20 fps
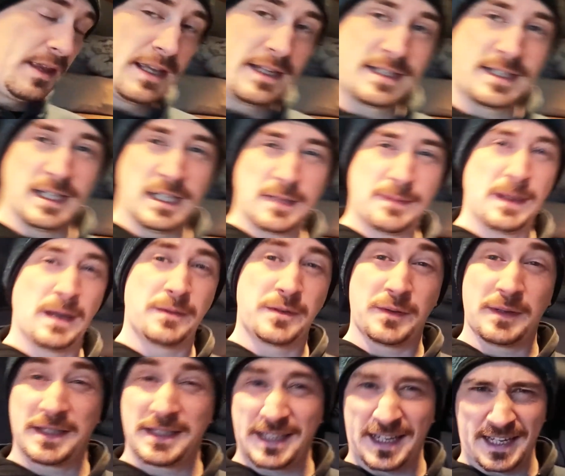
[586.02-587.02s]
that seat to be able
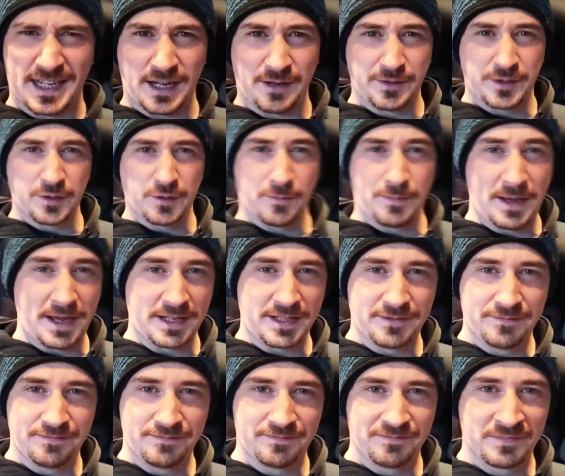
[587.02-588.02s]
to extend out into a bed.
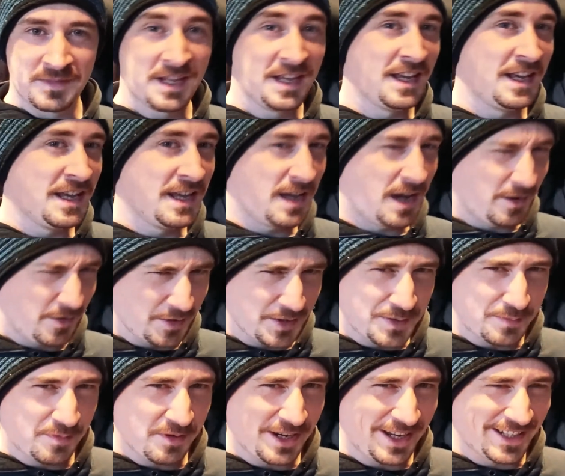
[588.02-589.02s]
I've got
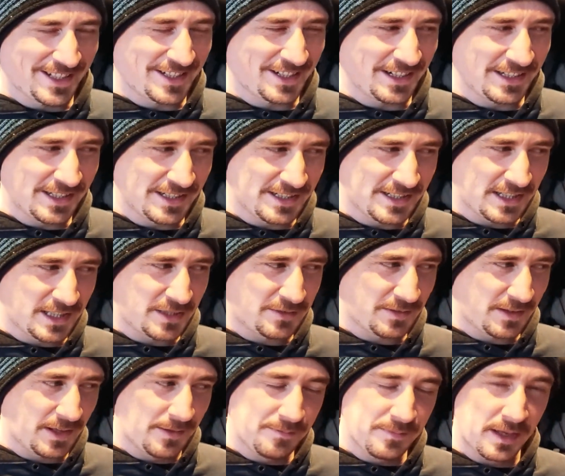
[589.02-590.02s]
some pretty exciting designs
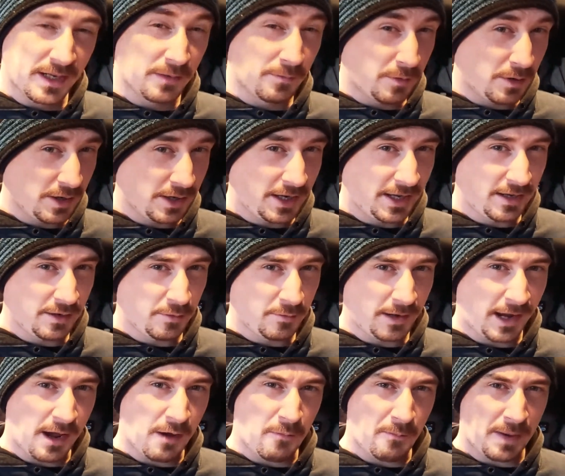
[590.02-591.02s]
for that, and I'm working it all
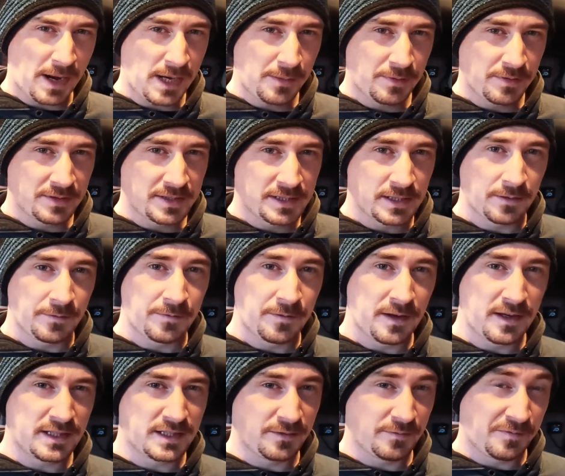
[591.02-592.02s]
out on paper and stuff
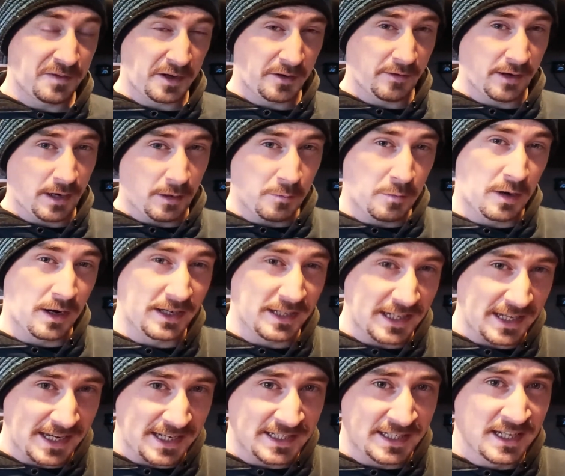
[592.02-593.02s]
first and figuring out what I
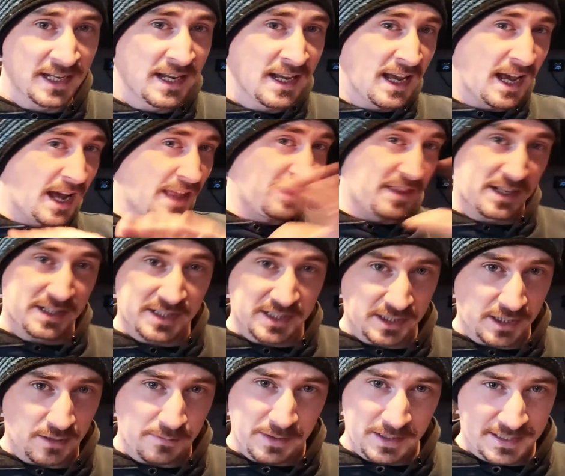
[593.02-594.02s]
need, and that's just
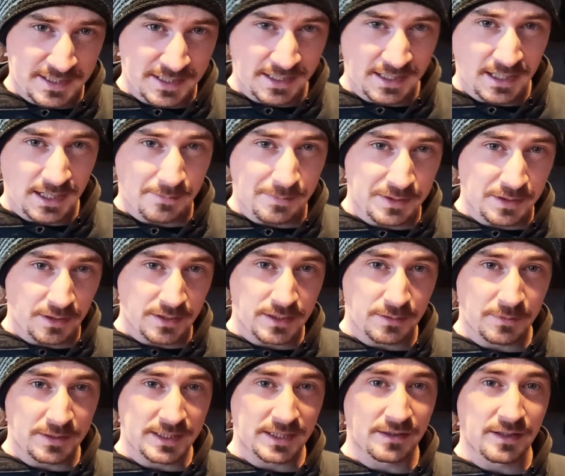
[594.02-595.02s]
going to be a single episode
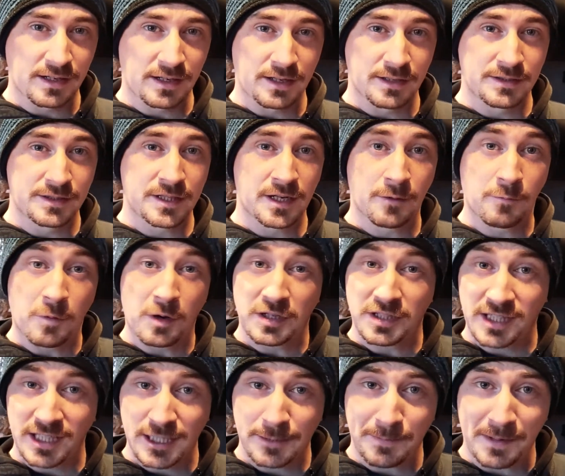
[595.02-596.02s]
somewhere down the line. So
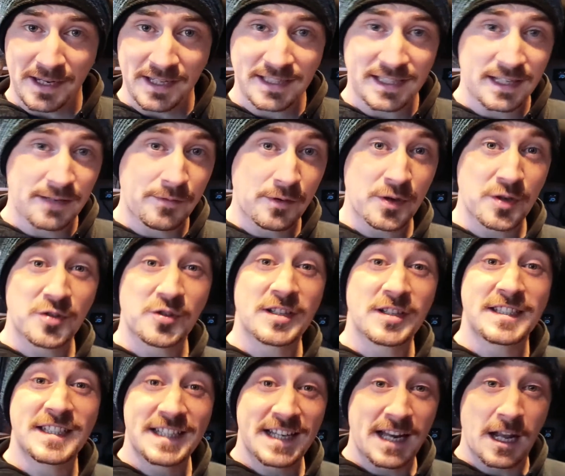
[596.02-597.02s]
watch this space, and if you're
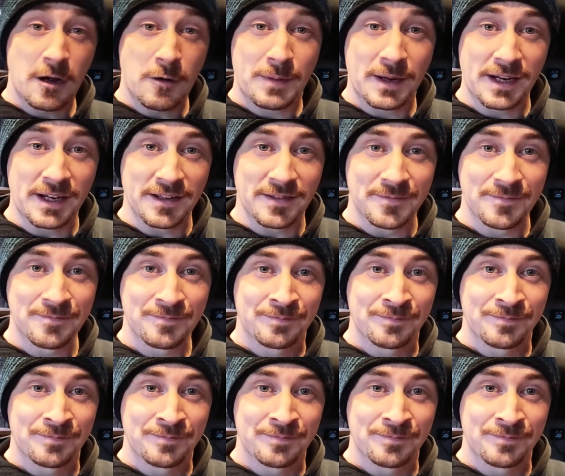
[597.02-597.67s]
interested in helping,